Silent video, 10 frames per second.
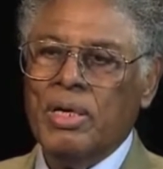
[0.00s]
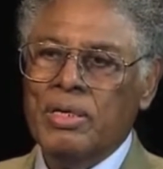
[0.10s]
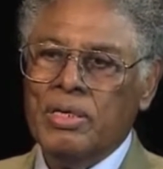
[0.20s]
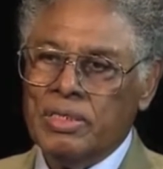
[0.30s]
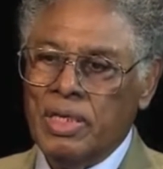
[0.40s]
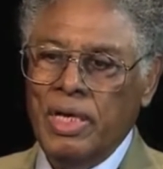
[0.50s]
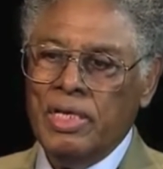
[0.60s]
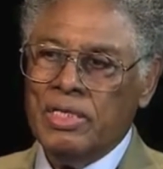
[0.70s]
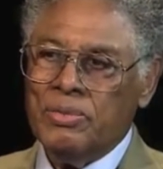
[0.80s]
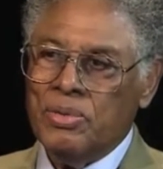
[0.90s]

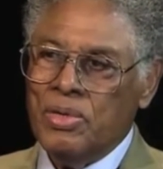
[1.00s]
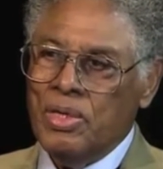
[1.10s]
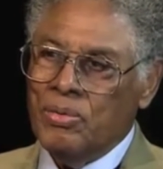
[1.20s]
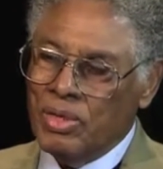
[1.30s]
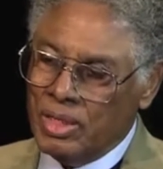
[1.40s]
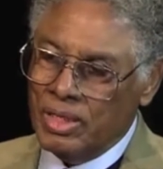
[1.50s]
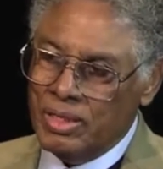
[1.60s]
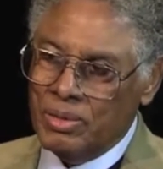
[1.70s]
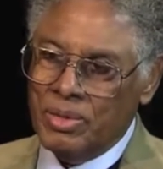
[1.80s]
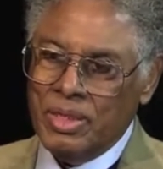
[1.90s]
understands what they're
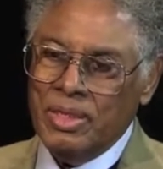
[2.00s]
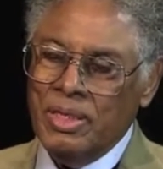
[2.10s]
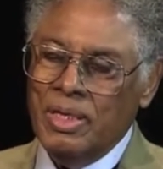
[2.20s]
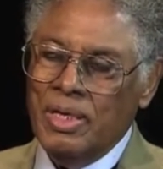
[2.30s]
doing,